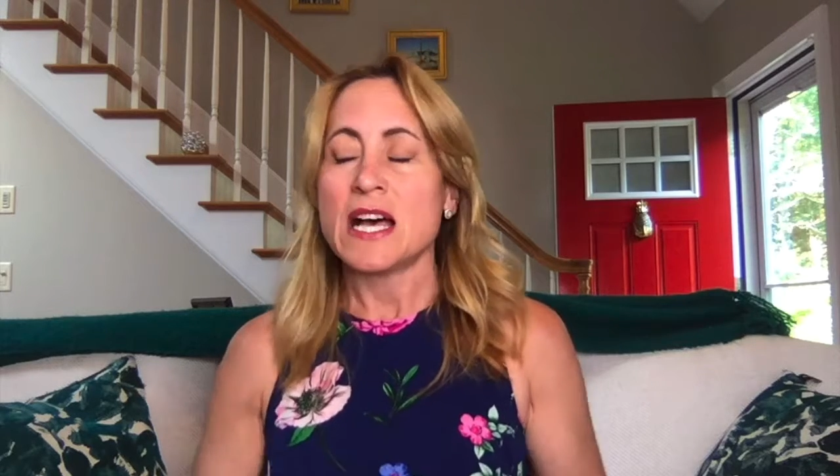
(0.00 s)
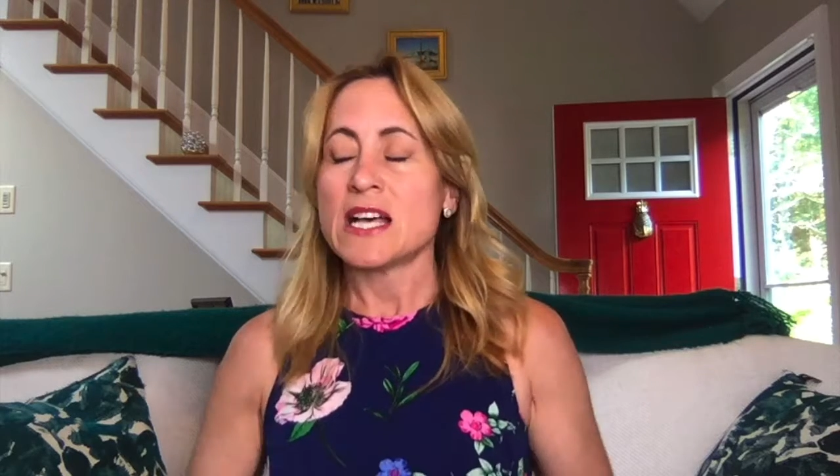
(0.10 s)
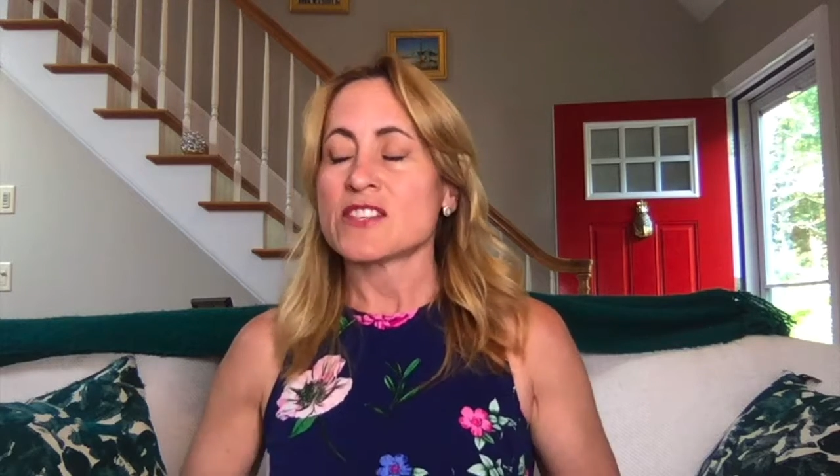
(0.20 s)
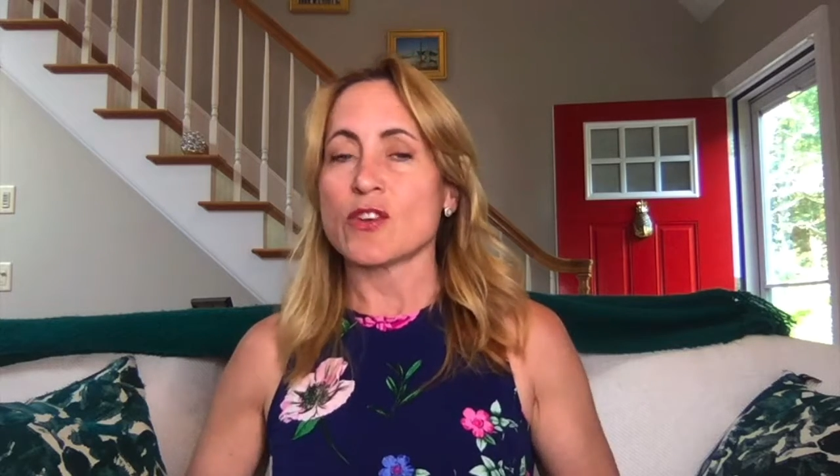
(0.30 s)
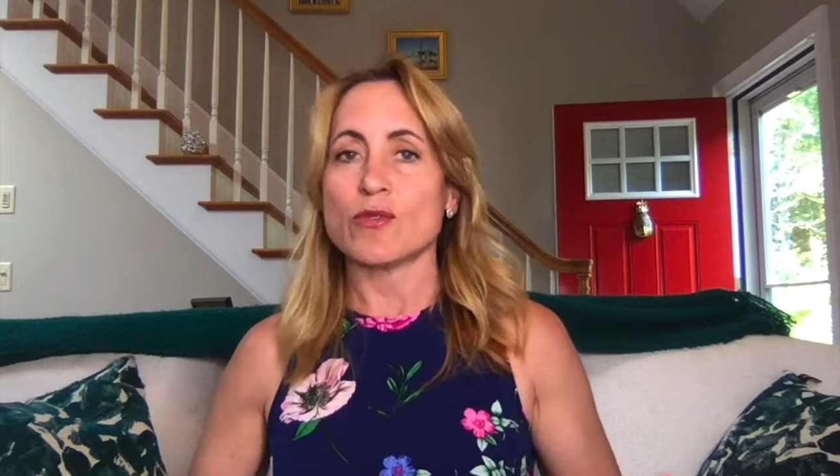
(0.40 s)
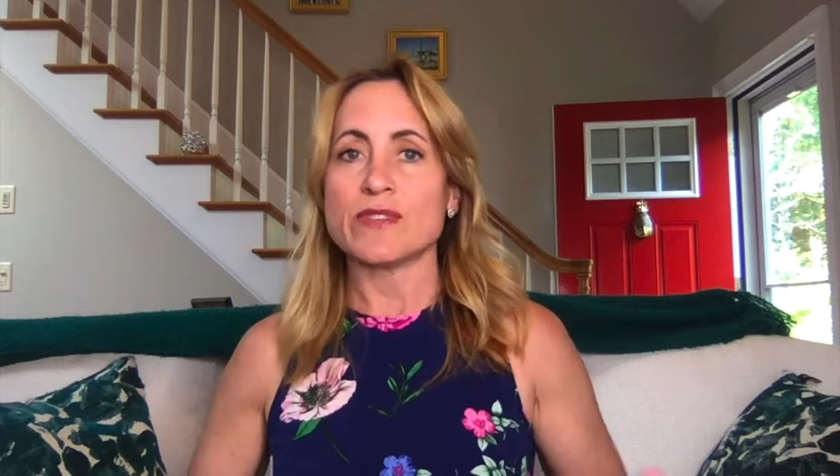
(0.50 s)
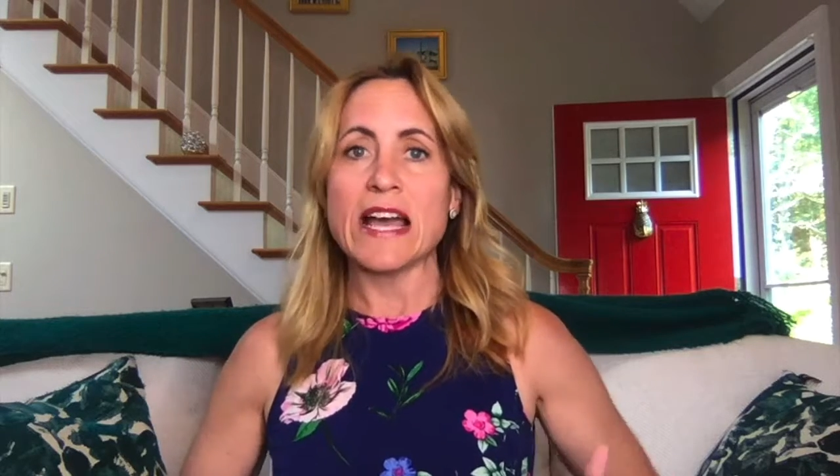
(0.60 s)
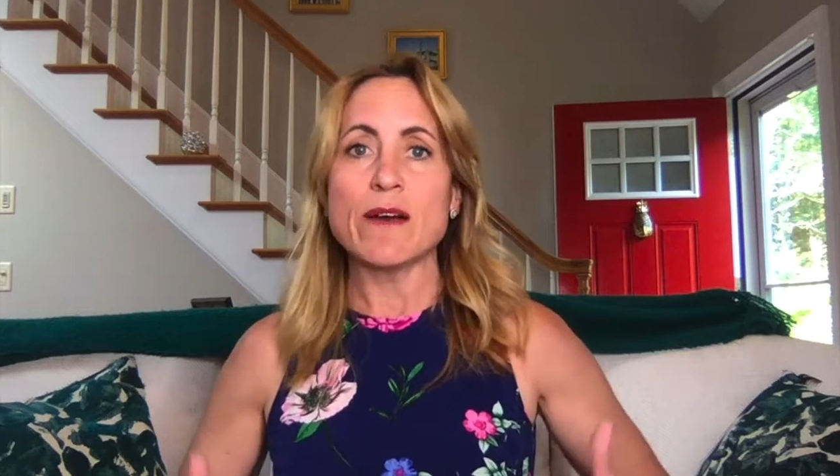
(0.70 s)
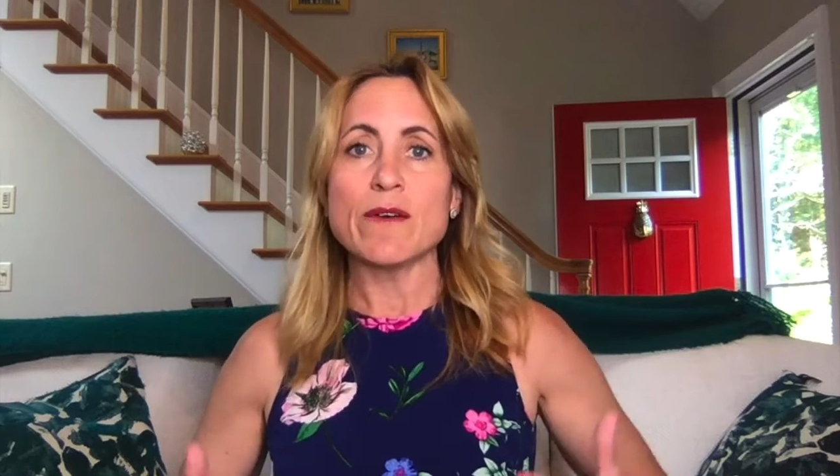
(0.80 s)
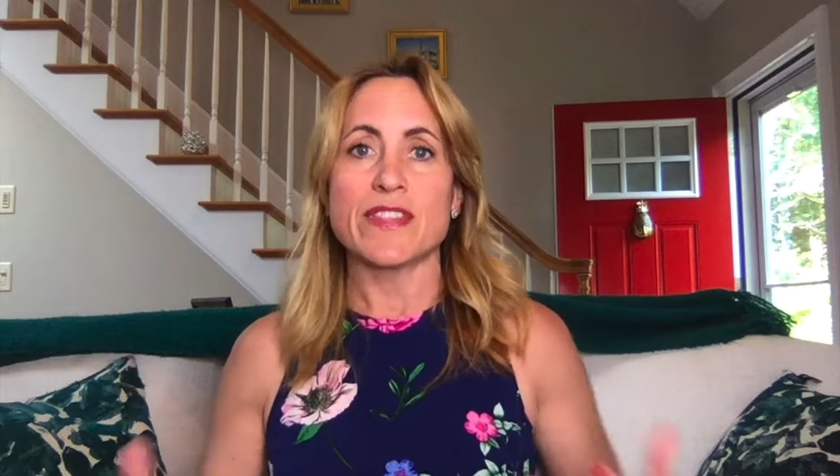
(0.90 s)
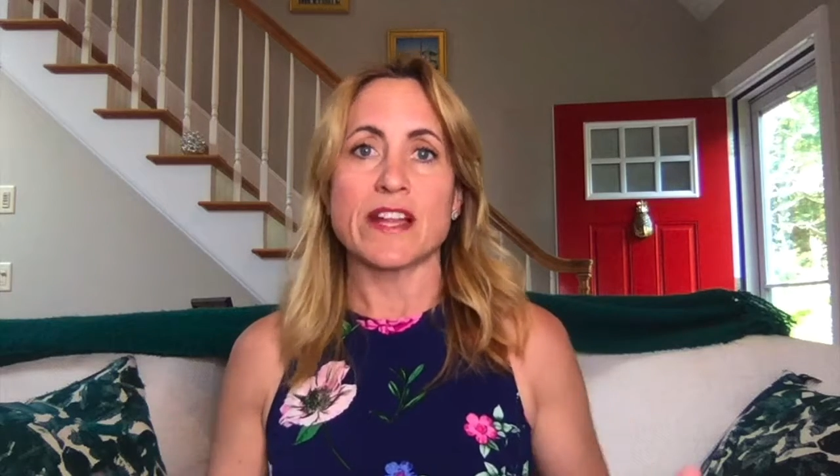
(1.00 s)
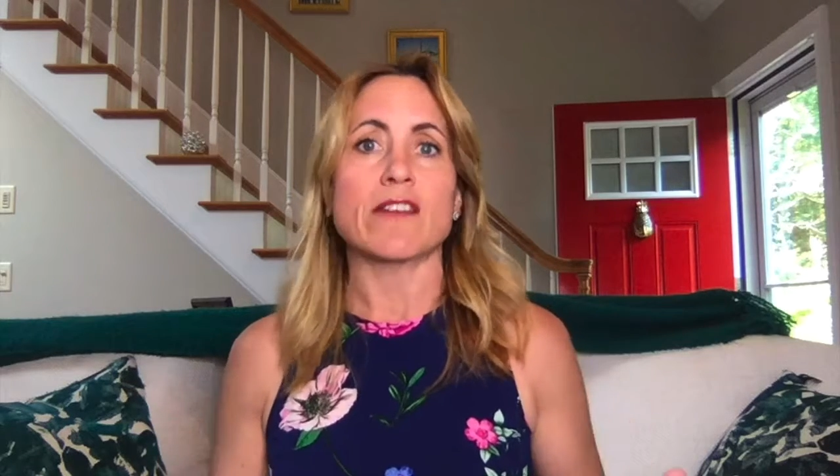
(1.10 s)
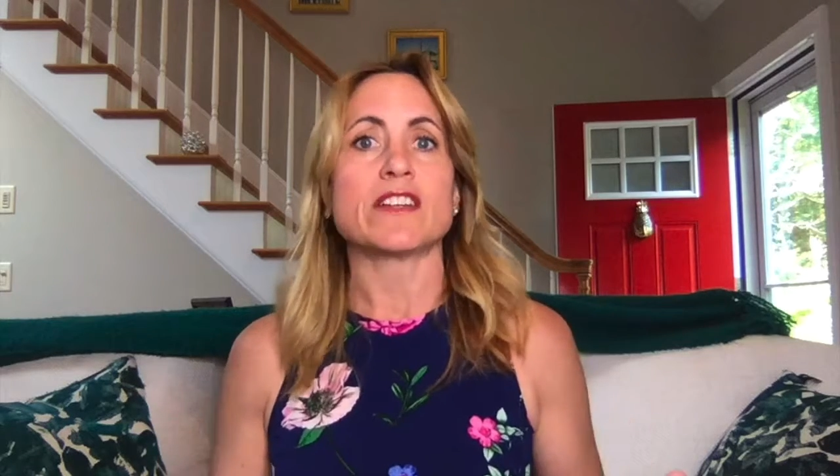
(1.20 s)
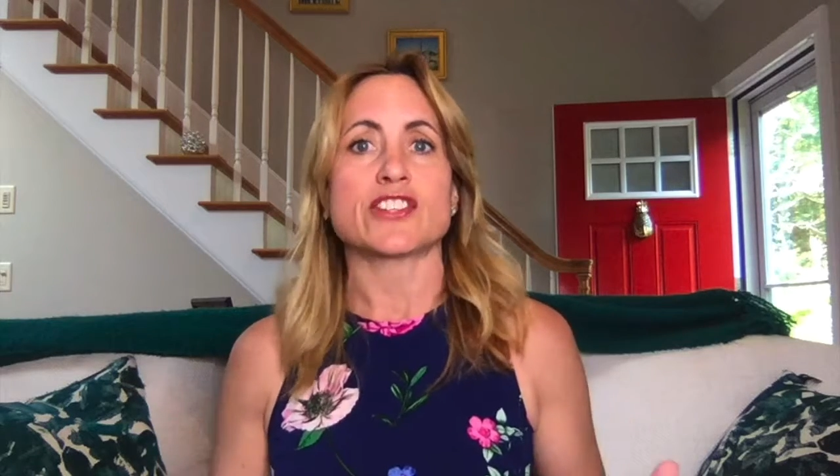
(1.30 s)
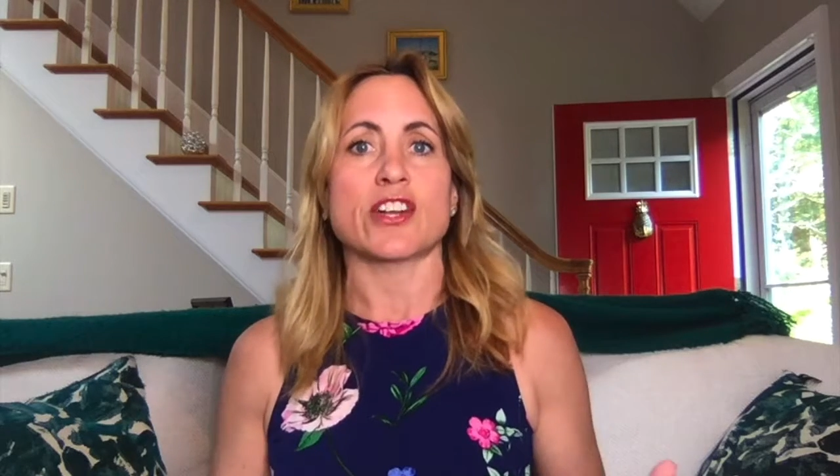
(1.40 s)
So now they're
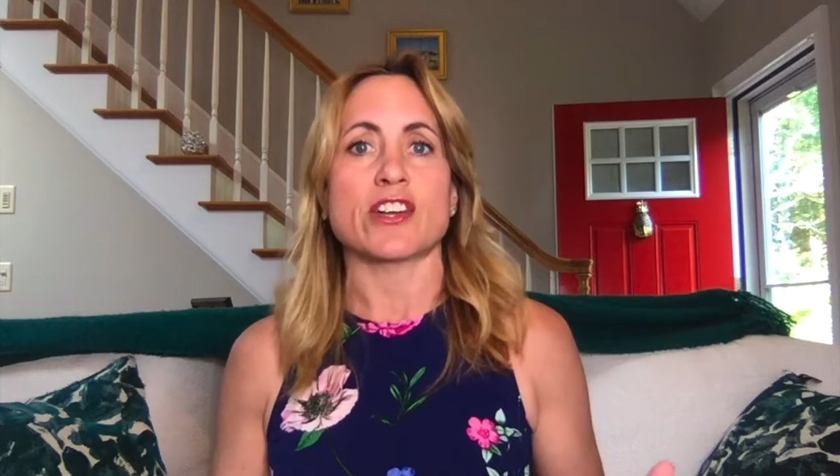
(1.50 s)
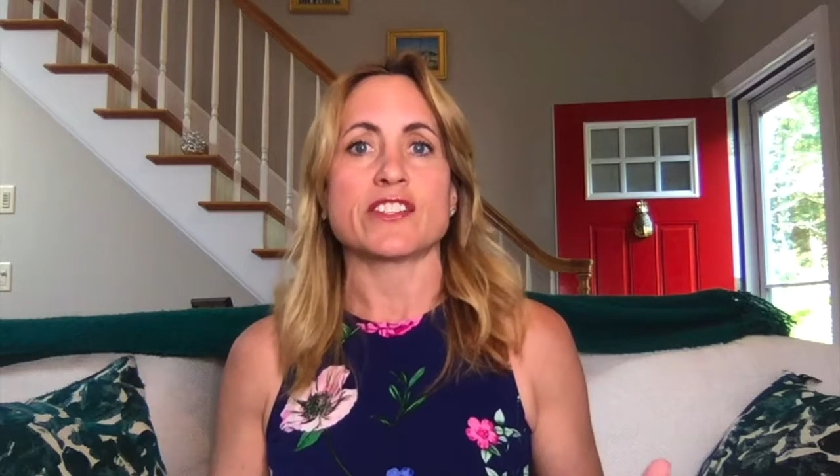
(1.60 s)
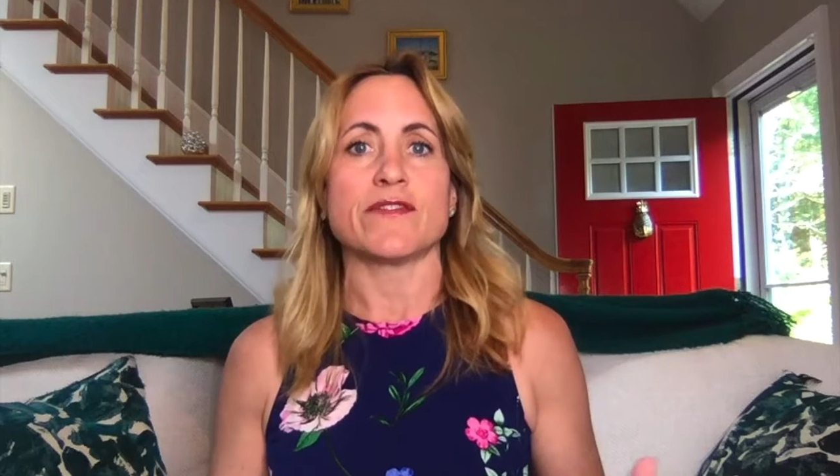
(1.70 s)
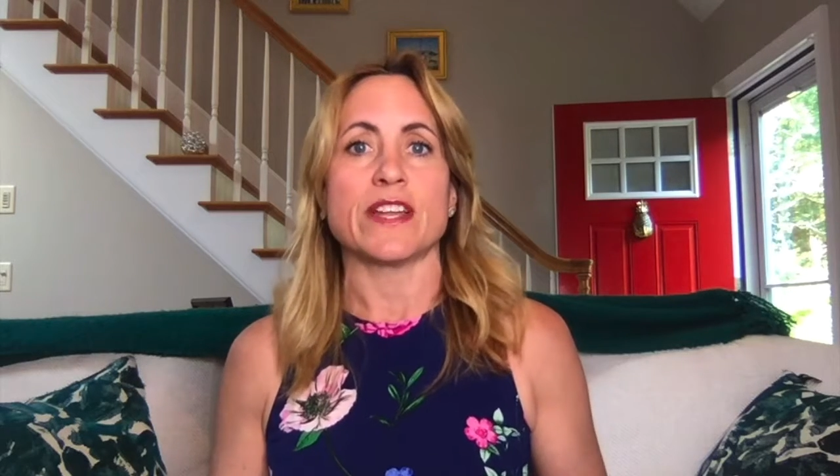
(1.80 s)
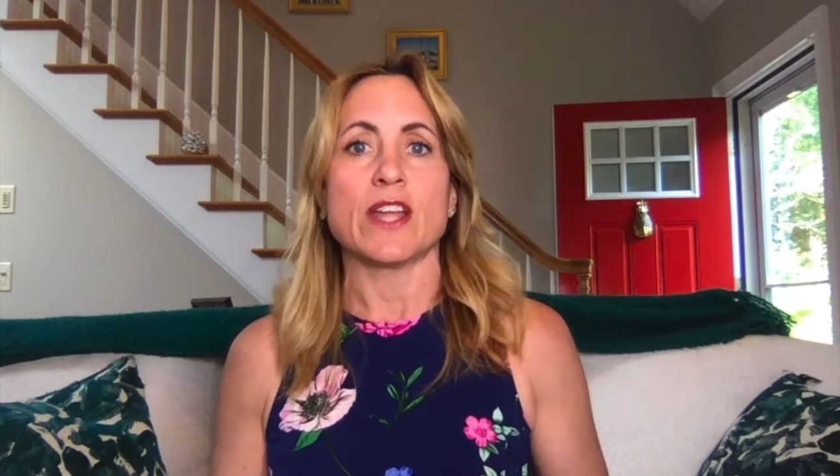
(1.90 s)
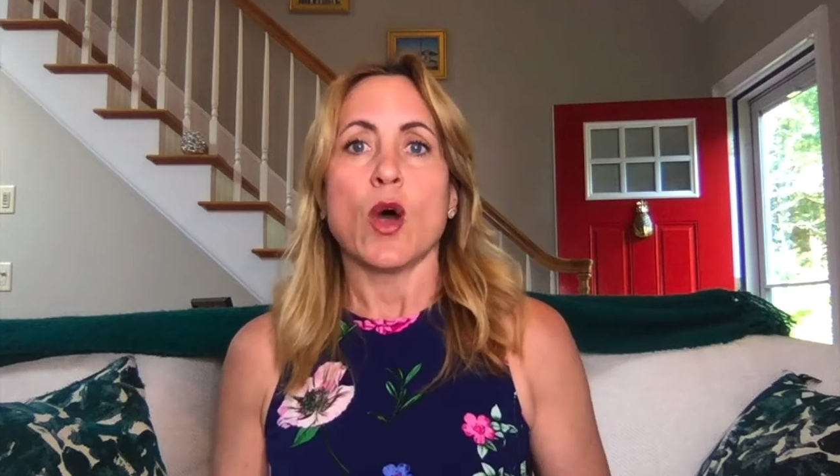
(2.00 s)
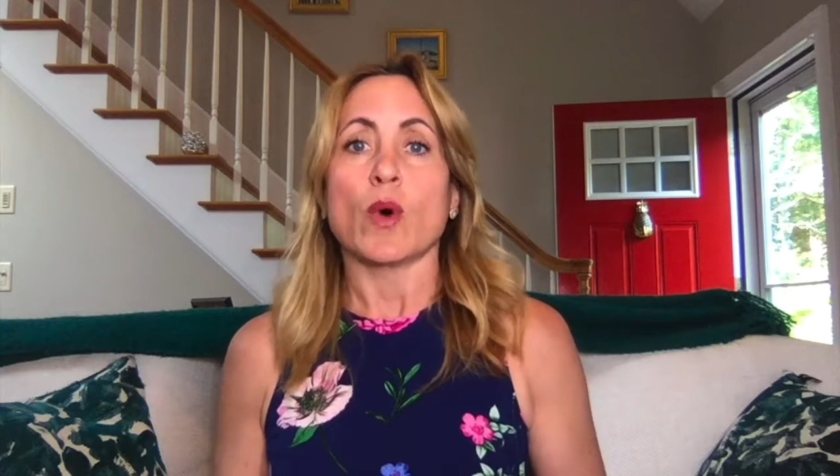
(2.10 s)
in charge of it.